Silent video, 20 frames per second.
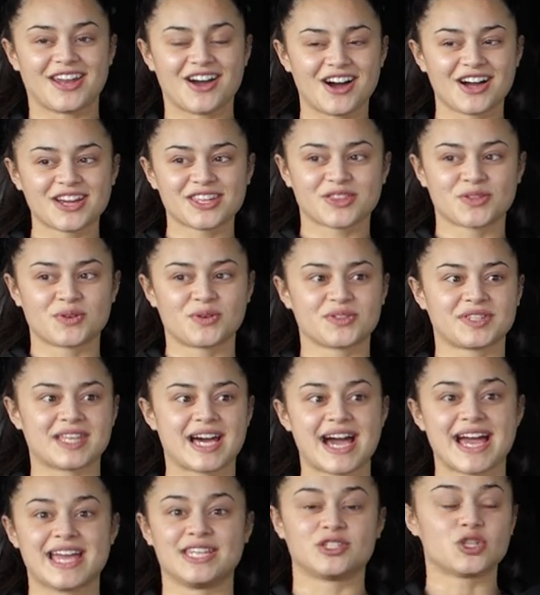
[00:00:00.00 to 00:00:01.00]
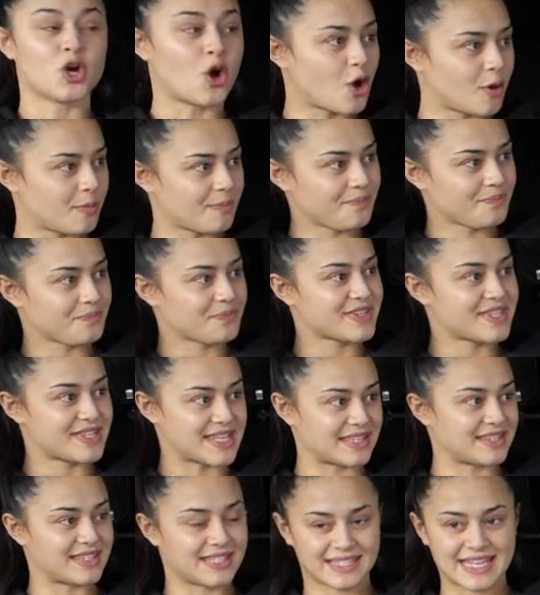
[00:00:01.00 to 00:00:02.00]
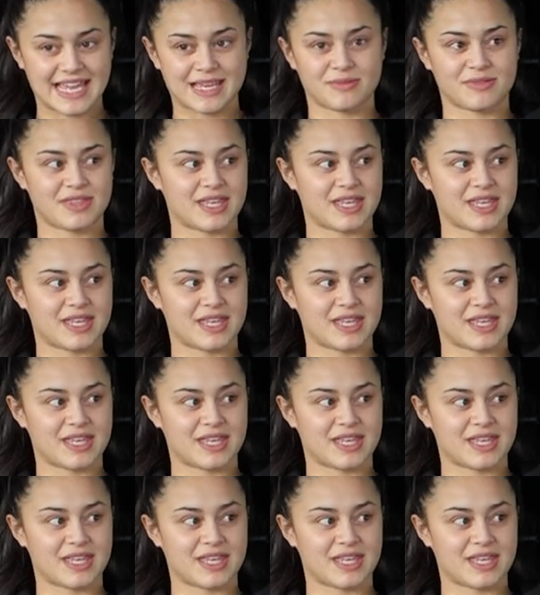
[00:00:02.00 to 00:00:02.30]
And I thought that, and Tom said the same